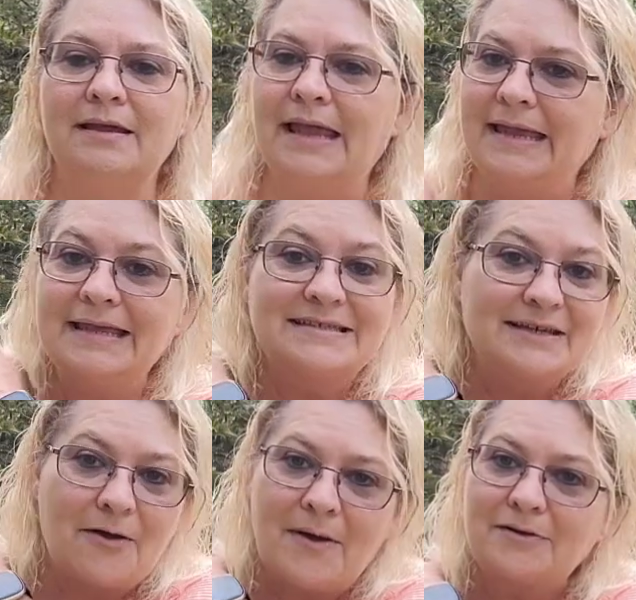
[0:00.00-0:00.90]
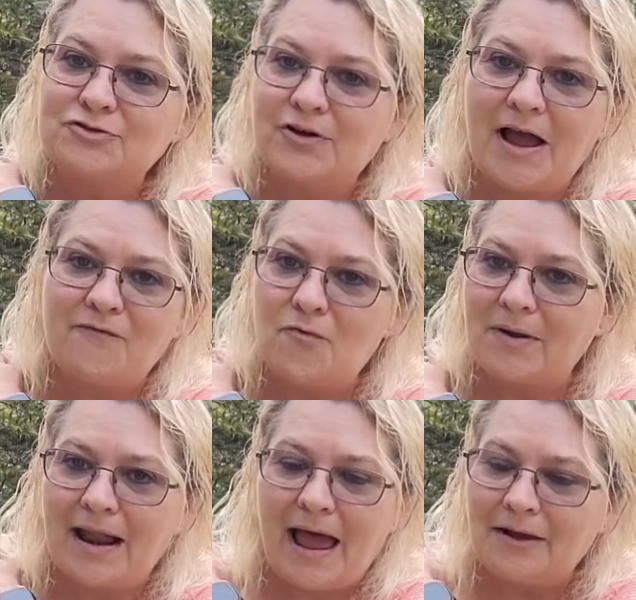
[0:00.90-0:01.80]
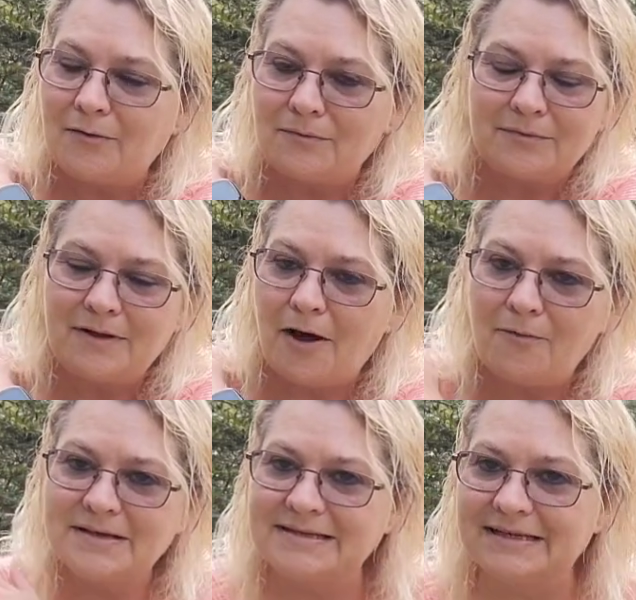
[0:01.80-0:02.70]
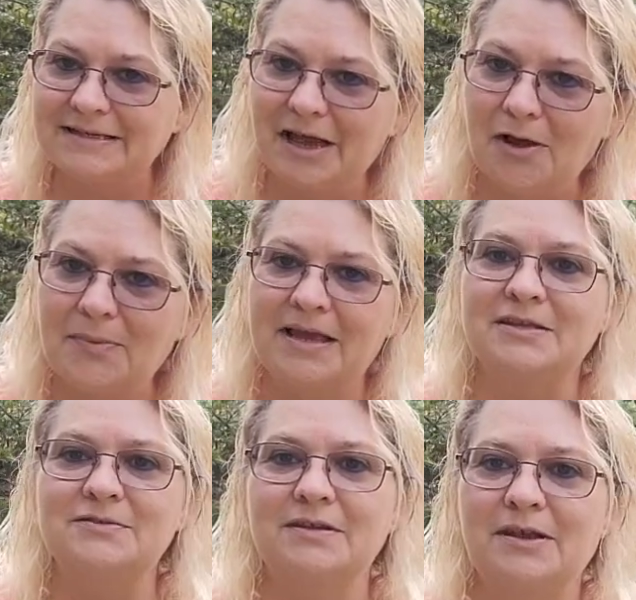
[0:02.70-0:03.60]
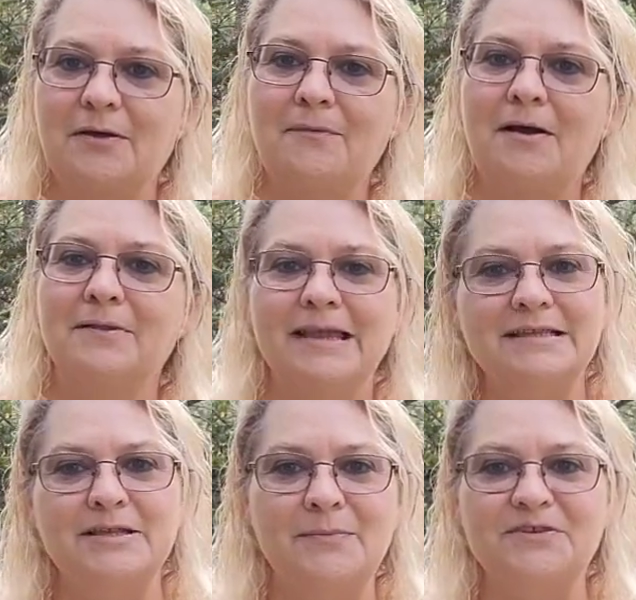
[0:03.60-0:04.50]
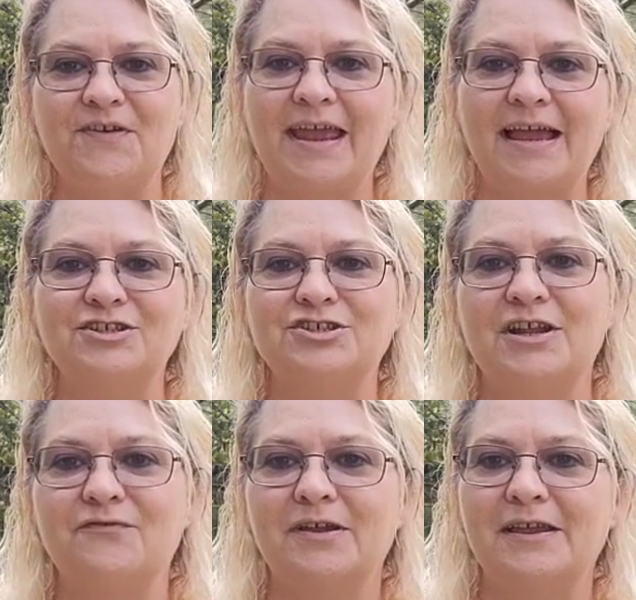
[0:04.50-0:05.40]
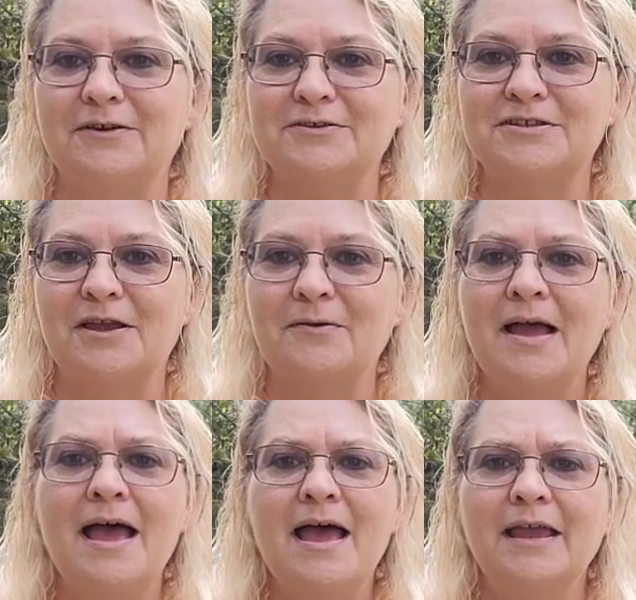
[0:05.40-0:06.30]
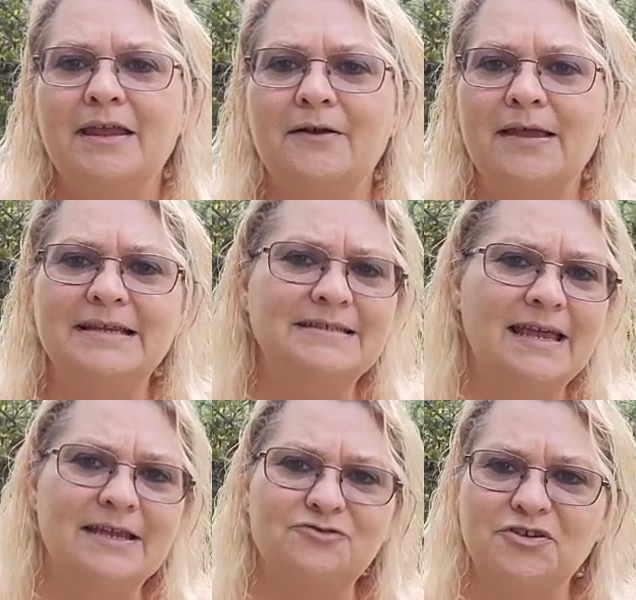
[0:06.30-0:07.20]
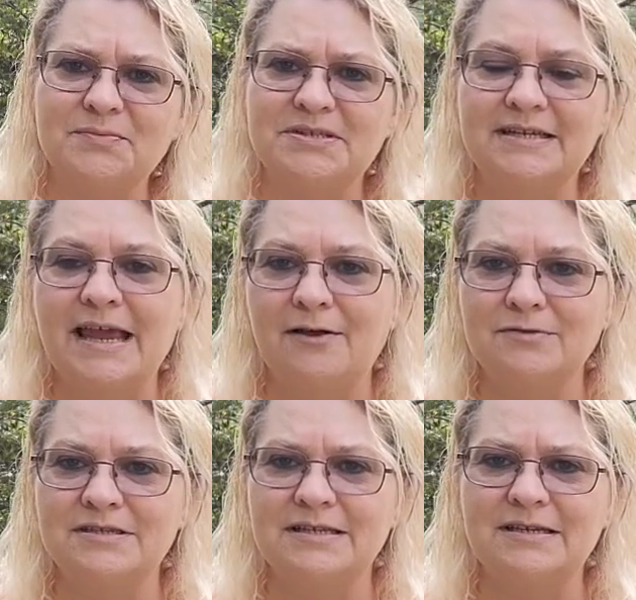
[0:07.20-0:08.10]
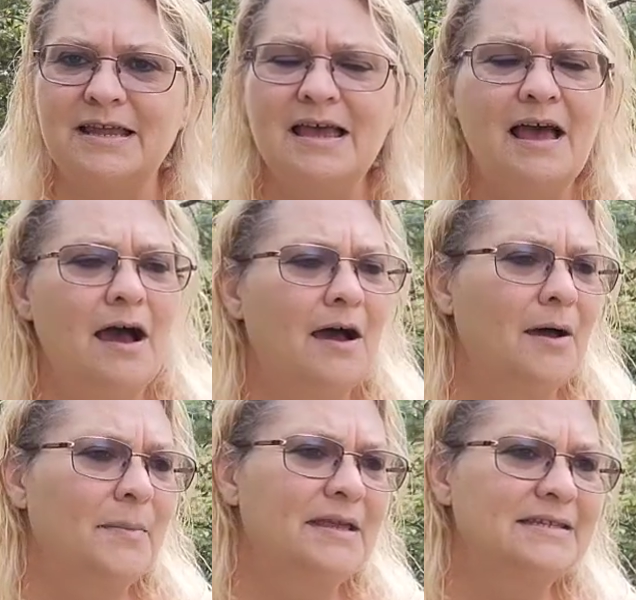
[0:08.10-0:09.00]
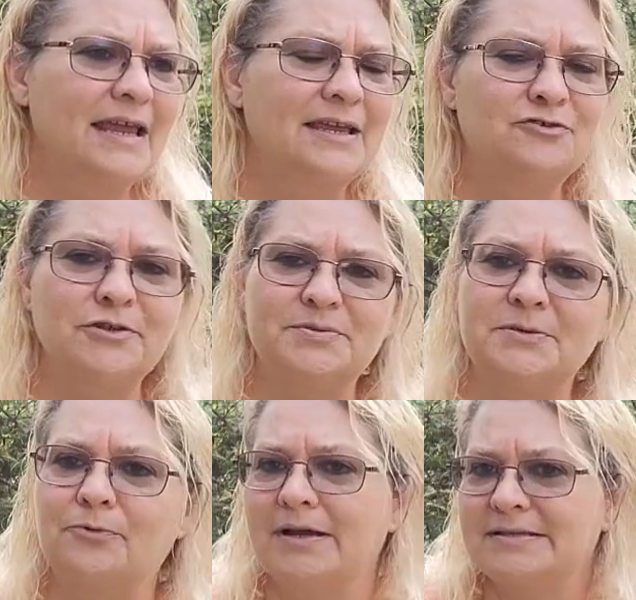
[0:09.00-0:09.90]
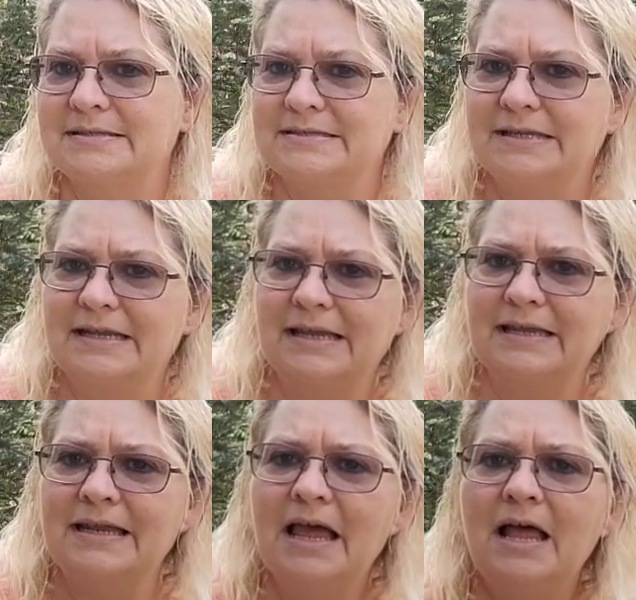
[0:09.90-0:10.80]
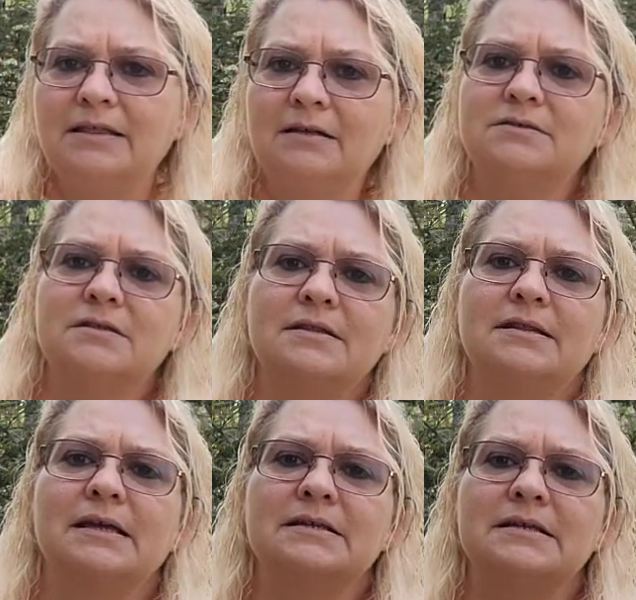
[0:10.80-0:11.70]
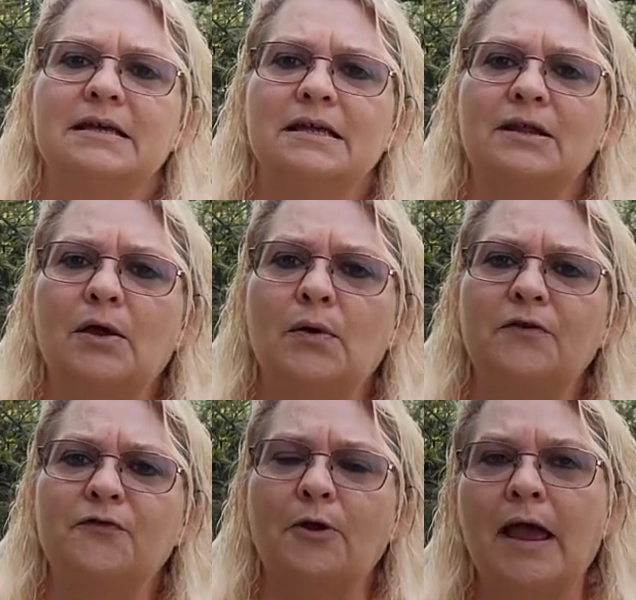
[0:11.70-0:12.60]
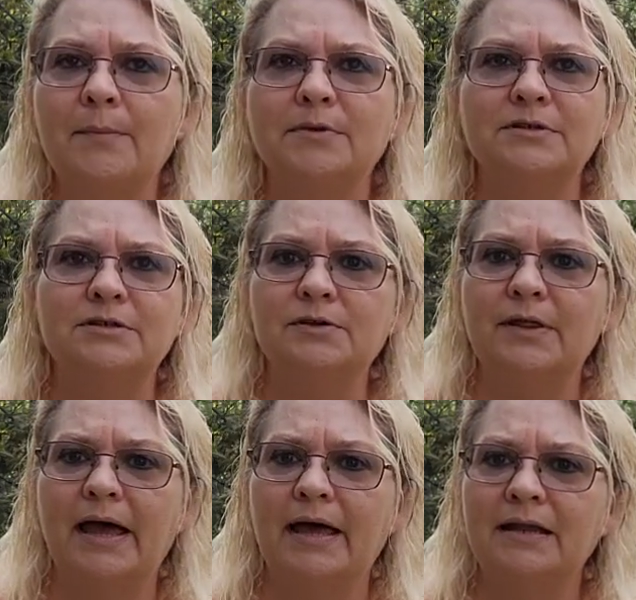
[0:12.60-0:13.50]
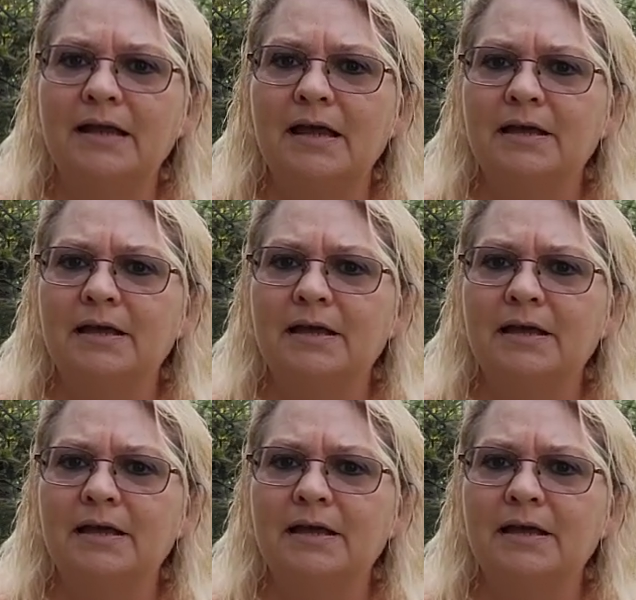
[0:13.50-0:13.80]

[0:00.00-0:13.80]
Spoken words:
He gets to go out and travel when I don't always get to go, because I only get so much vacation every year. So he's taking trips to Townsend, he's taking trips to Bryson City, and those are the things that if you're able to do that,